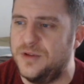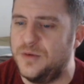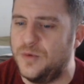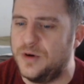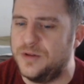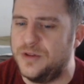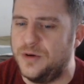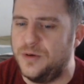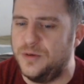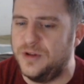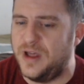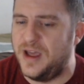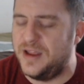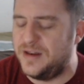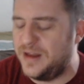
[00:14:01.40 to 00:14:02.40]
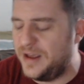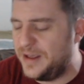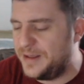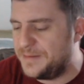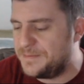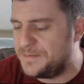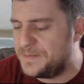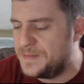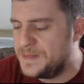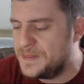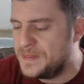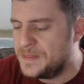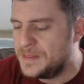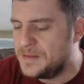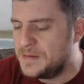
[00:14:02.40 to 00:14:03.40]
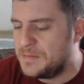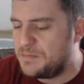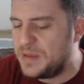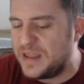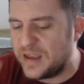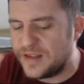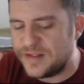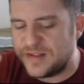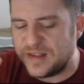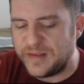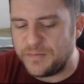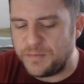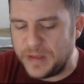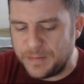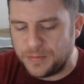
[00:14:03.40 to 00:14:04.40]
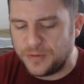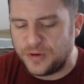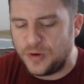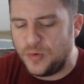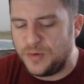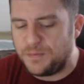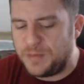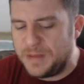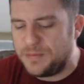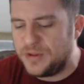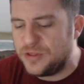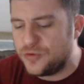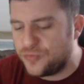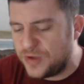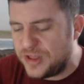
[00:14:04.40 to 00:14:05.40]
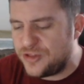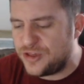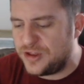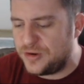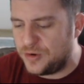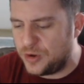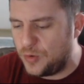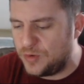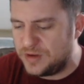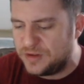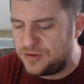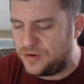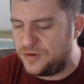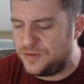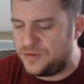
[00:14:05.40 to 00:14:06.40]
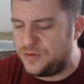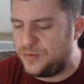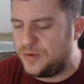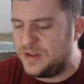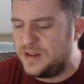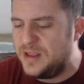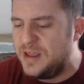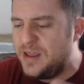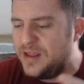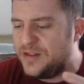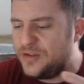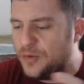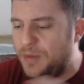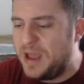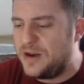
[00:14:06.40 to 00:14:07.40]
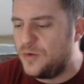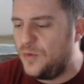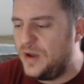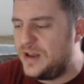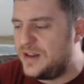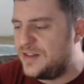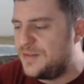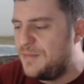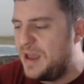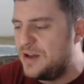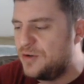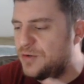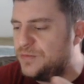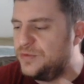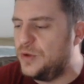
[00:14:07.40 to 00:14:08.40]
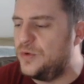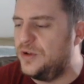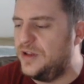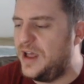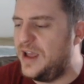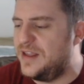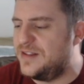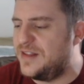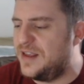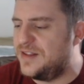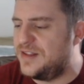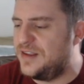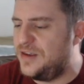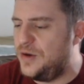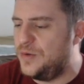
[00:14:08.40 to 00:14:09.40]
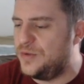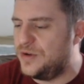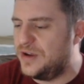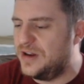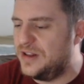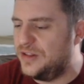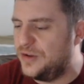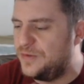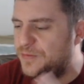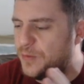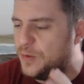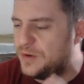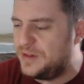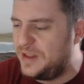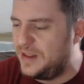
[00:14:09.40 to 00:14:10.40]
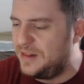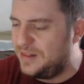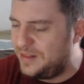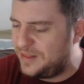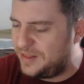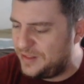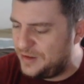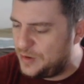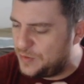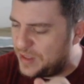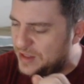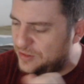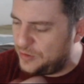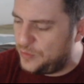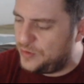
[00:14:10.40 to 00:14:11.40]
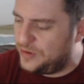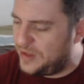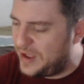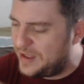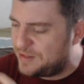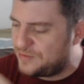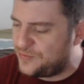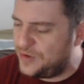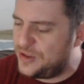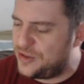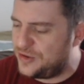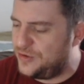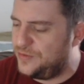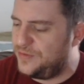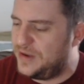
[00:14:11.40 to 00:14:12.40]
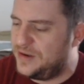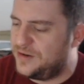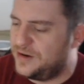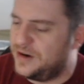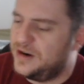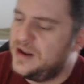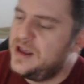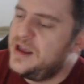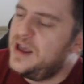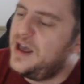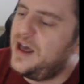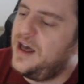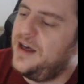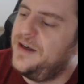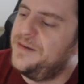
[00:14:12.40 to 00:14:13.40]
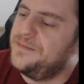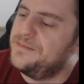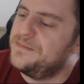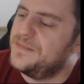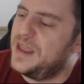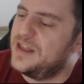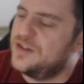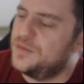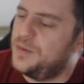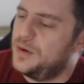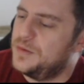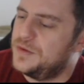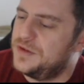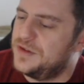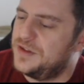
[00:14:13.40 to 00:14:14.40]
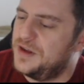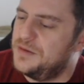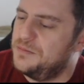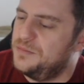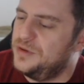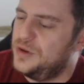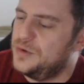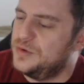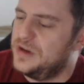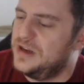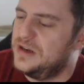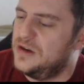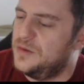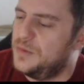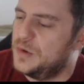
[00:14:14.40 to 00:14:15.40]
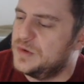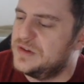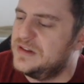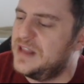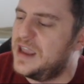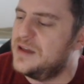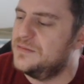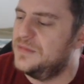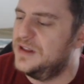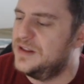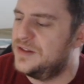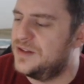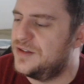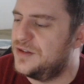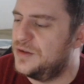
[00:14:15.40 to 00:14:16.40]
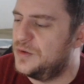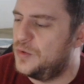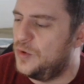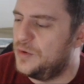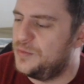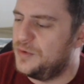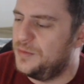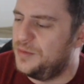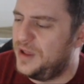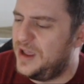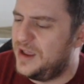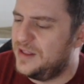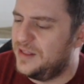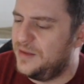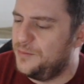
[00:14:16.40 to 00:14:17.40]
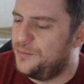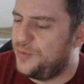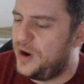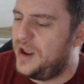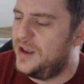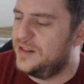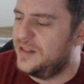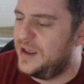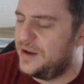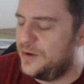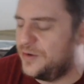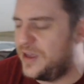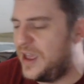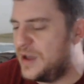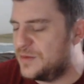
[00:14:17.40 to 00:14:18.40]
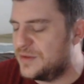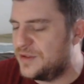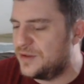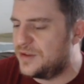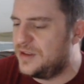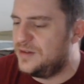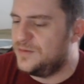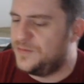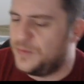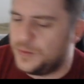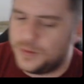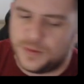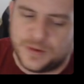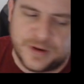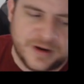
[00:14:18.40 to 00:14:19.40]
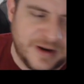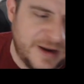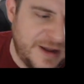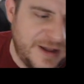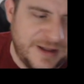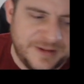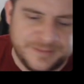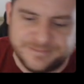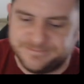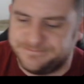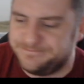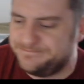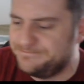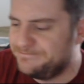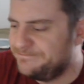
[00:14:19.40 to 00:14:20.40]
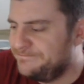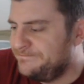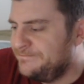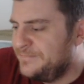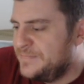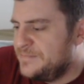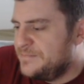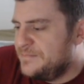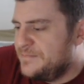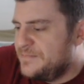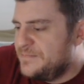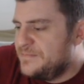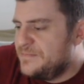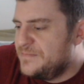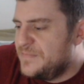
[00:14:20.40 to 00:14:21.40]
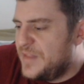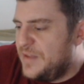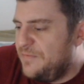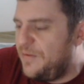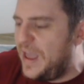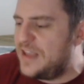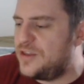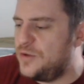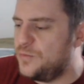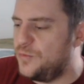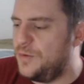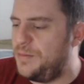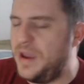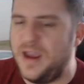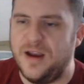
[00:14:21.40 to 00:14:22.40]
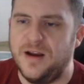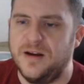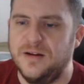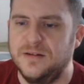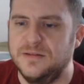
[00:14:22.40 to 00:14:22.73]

worth a whole lot, because people in the region are going to turn to it. No matter what, it's a matter of localized SEO. They're going to look for that localized regional vendor, as opposed to some bloated, almost nameless corporate brand. Like, okay, I was looking for vacuum repair,